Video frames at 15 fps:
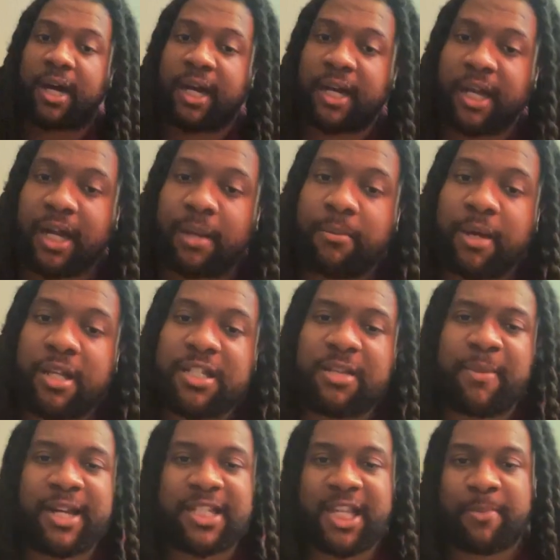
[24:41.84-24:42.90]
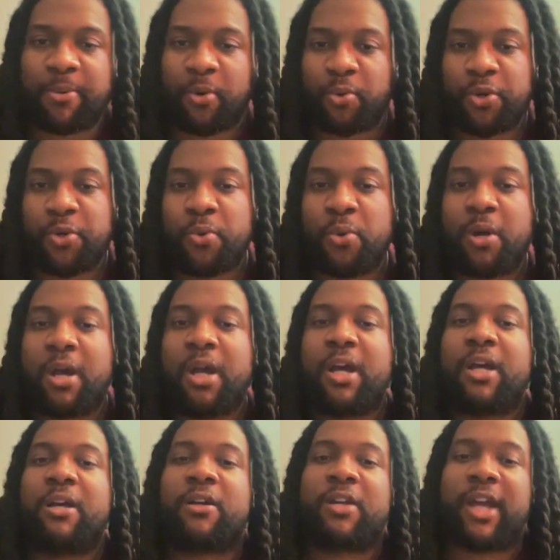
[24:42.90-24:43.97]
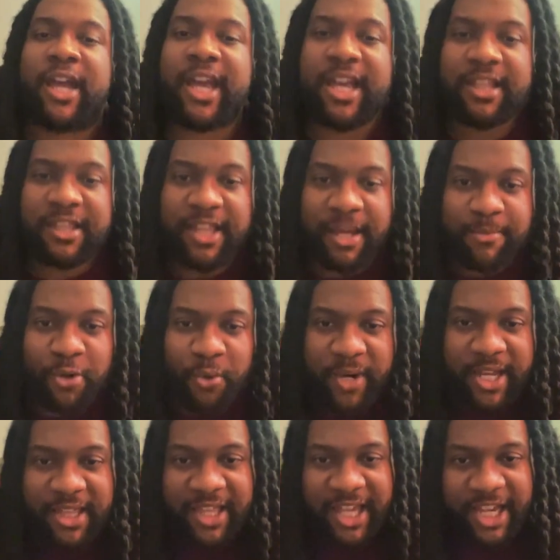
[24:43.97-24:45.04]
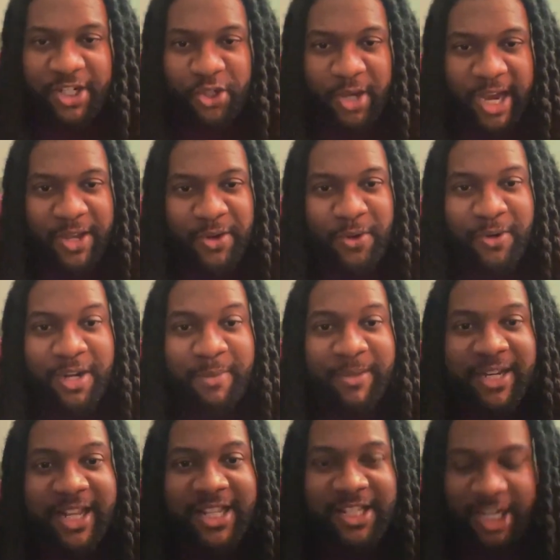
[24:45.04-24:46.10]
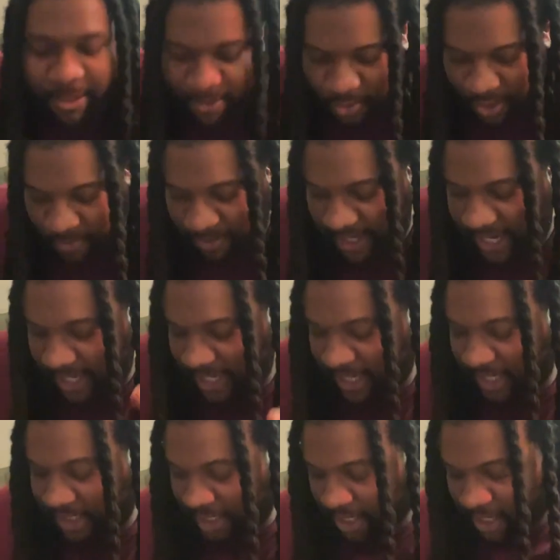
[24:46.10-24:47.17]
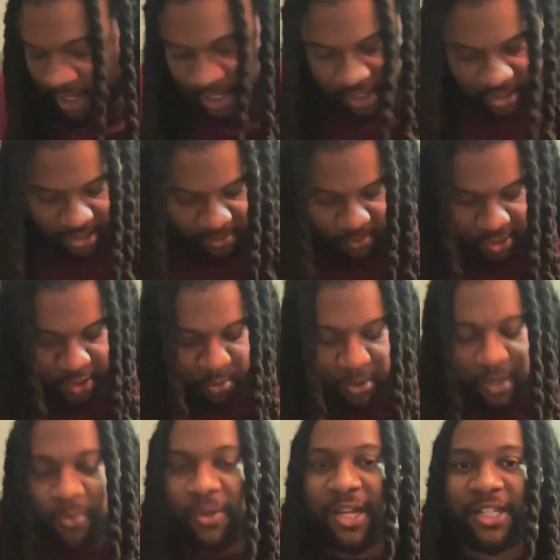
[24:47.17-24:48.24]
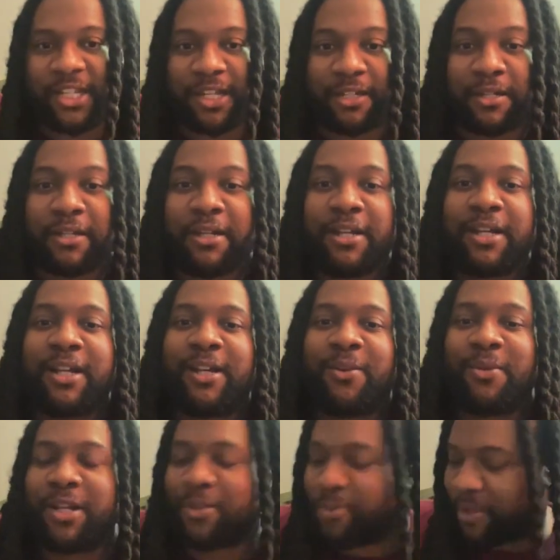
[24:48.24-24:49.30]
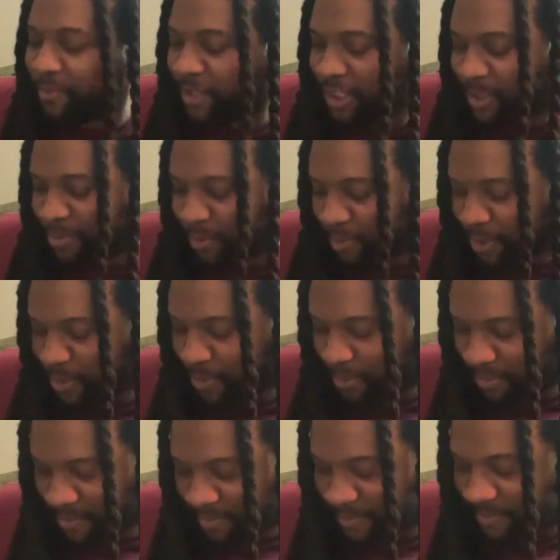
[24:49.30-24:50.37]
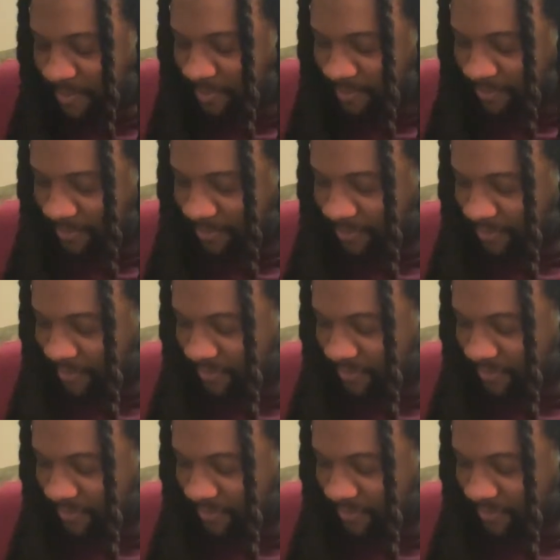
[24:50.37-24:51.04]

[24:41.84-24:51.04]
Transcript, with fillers: But um, somebody say Peru. Hey, them green things, how you going to come in here and tell me what a plant is? Which one was it? Which one was the Peru? Mm.